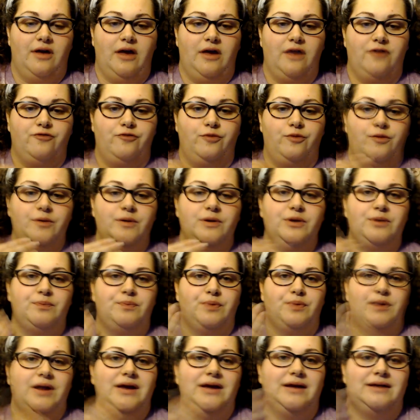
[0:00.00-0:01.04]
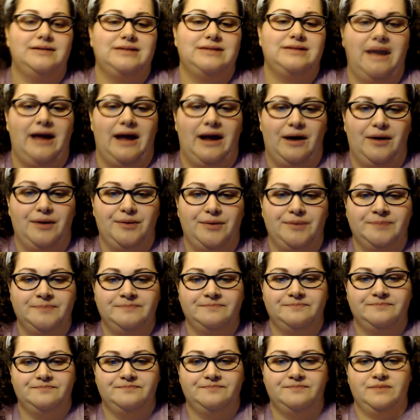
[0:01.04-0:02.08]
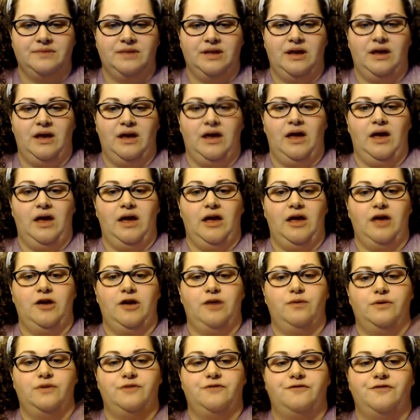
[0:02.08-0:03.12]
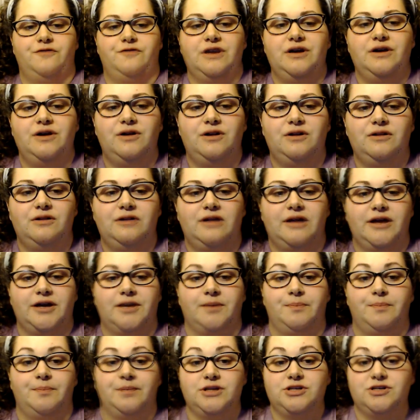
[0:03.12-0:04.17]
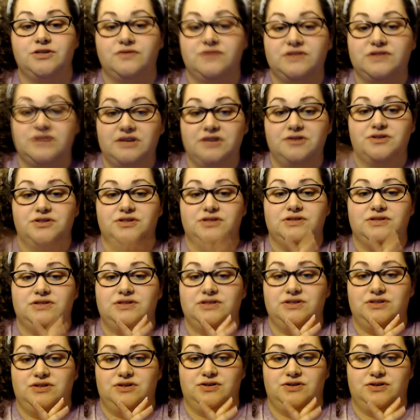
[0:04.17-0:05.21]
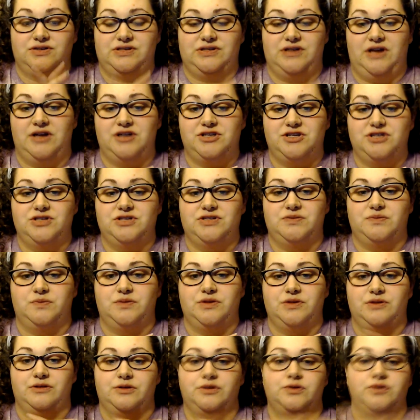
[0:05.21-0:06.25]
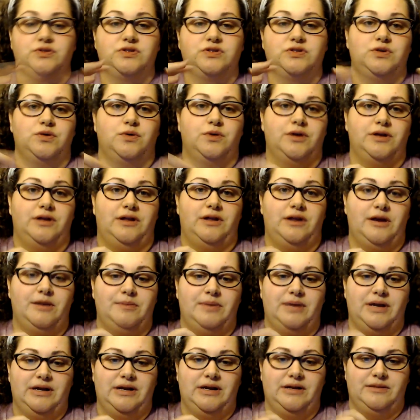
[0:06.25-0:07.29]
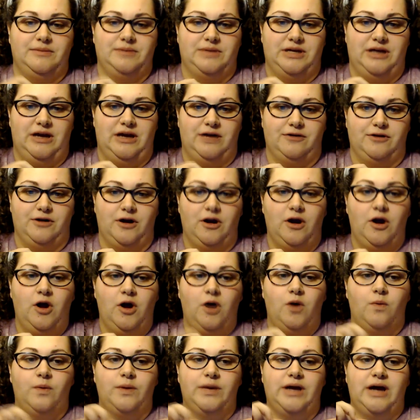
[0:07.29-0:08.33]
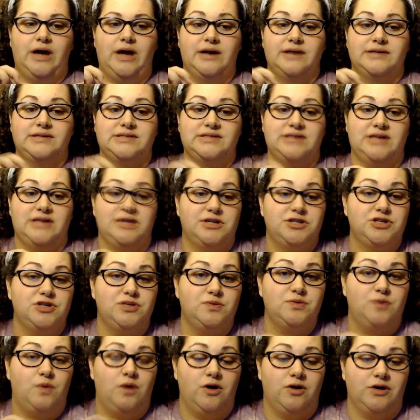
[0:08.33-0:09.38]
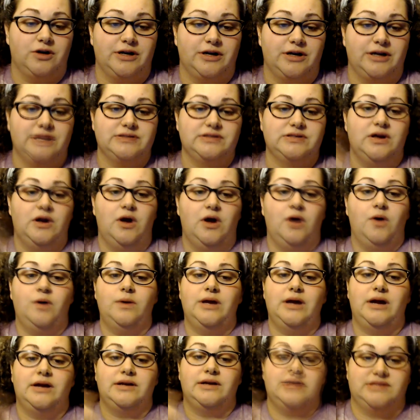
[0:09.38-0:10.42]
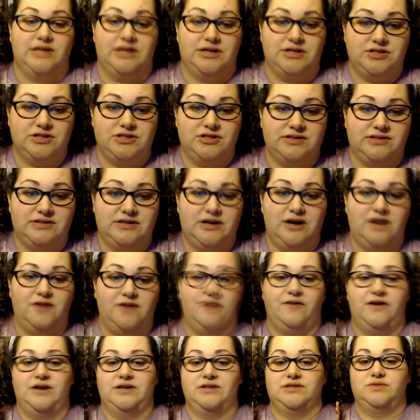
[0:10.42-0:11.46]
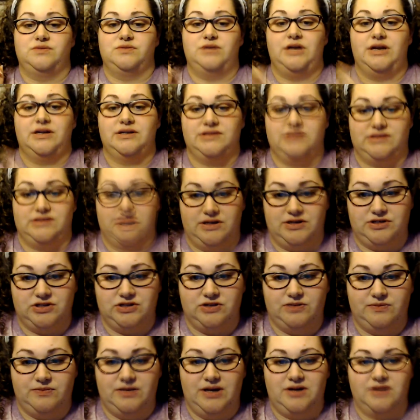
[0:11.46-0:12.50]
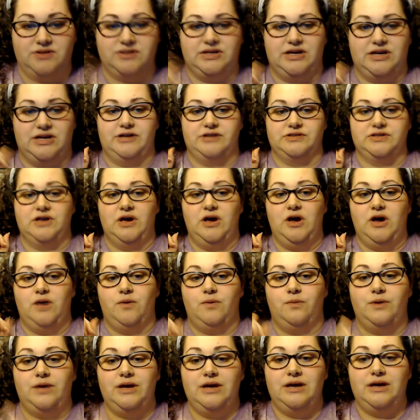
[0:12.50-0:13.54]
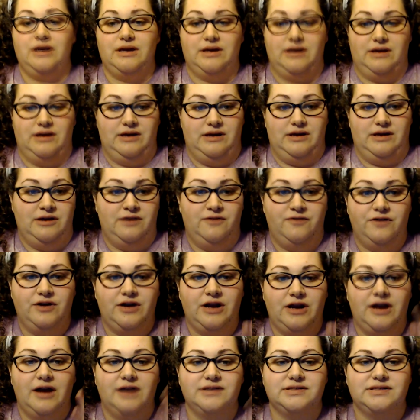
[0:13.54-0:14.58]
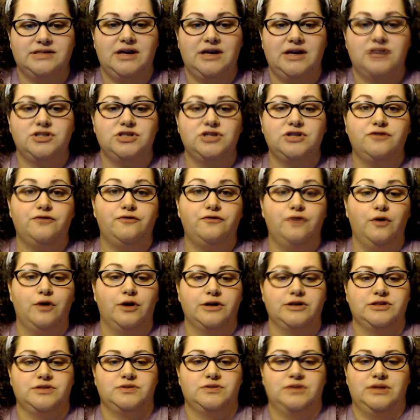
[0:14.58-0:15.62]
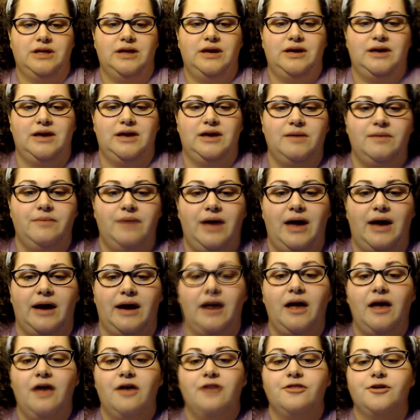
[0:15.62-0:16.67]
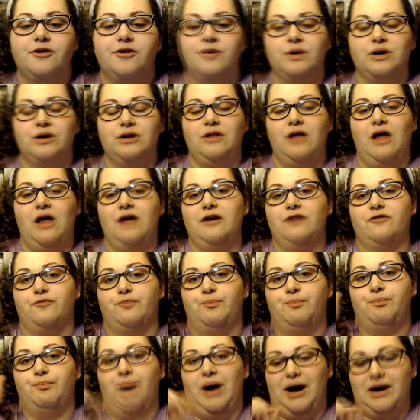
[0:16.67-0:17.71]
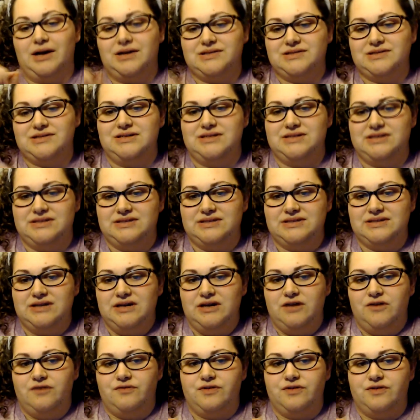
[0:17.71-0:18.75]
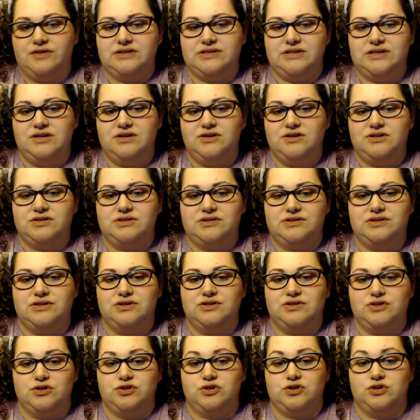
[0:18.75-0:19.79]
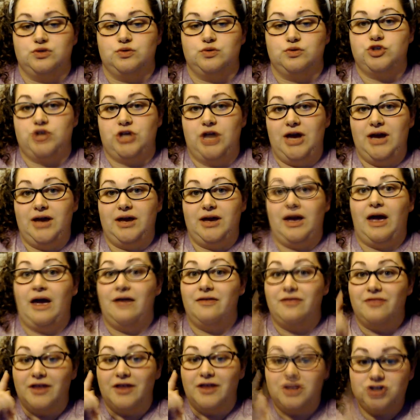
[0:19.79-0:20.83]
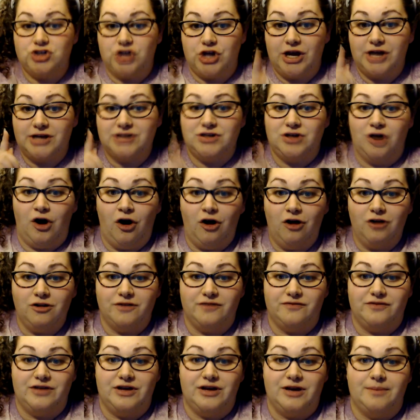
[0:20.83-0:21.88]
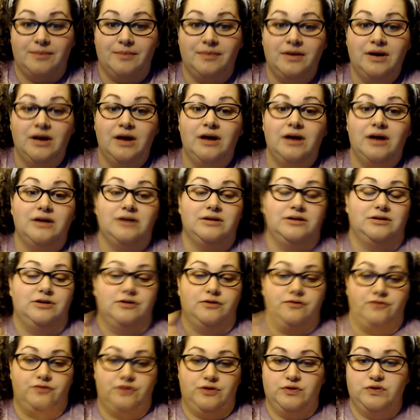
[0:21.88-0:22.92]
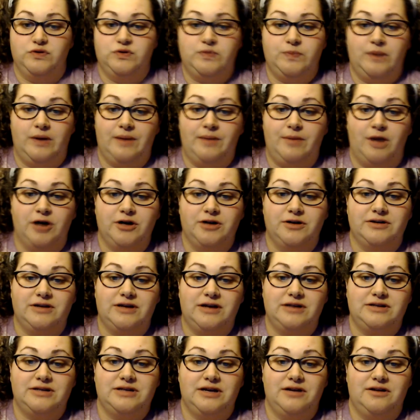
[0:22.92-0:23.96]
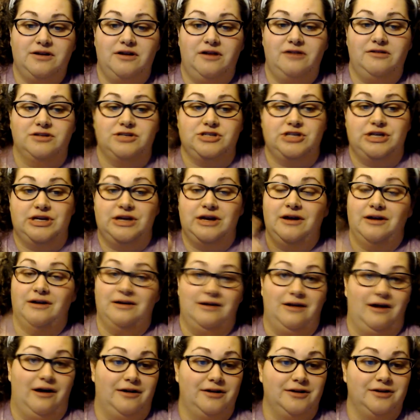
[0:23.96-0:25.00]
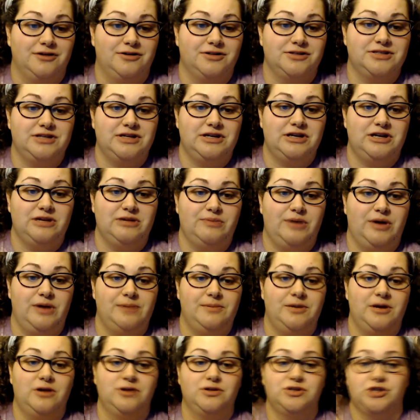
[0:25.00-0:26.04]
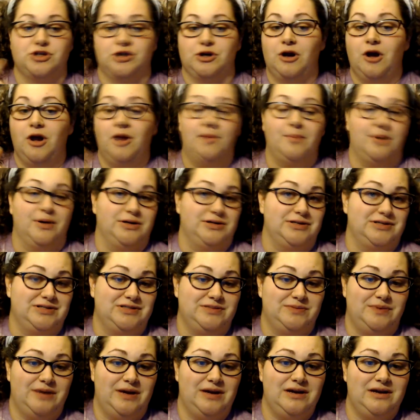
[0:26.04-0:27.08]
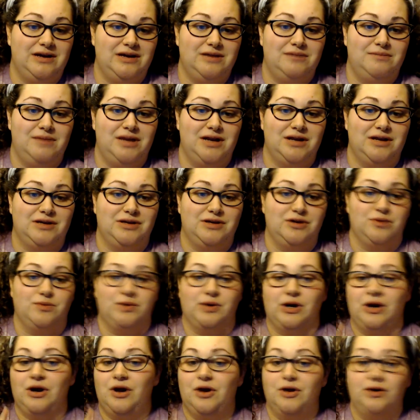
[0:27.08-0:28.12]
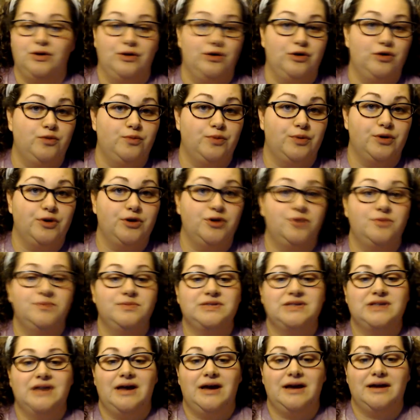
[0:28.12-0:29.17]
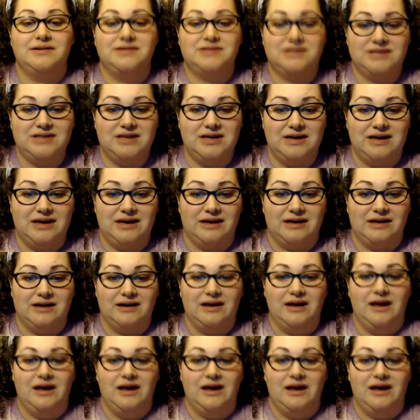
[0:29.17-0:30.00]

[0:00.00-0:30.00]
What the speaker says: If we were to break it down, it would feel like a bunch of Sanderson sisters sketches with a loose storyline pinning them together. We got a sketch in Walgreens. We got a sketch at the Scarefest. We had a sketch in the mayor's house. We even had a sketch in the forest when they came back. There were a lot of boxes for the Sanderson sisters to check, and they checked all of them, confused by modern day technology, not understanding pop culture, participating in meta humor, new brooms, and singing.